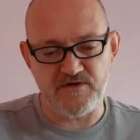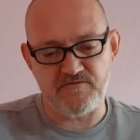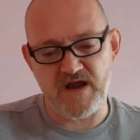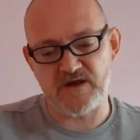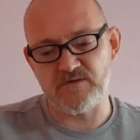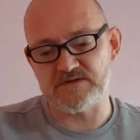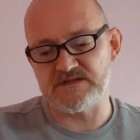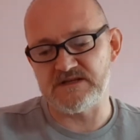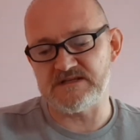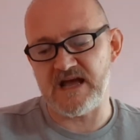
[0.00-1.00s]
records that
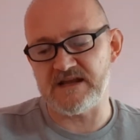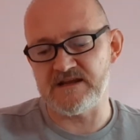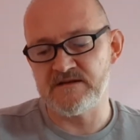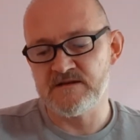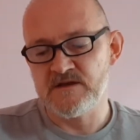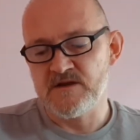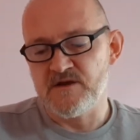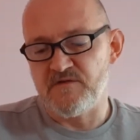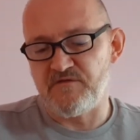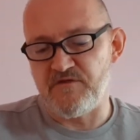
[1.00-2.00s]
he's had in
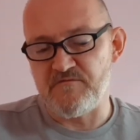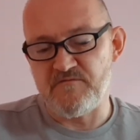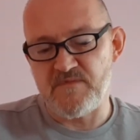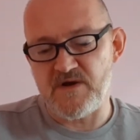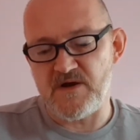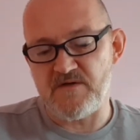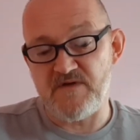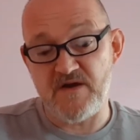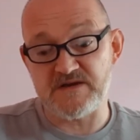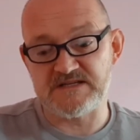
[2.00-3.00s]
from
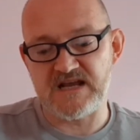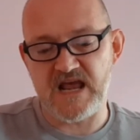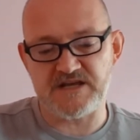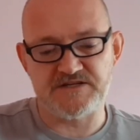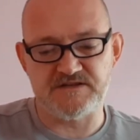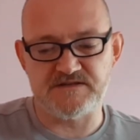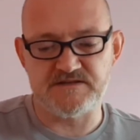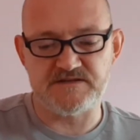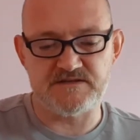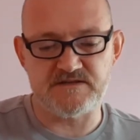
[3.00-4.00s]
various
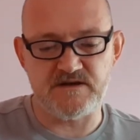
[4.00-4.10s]
collections,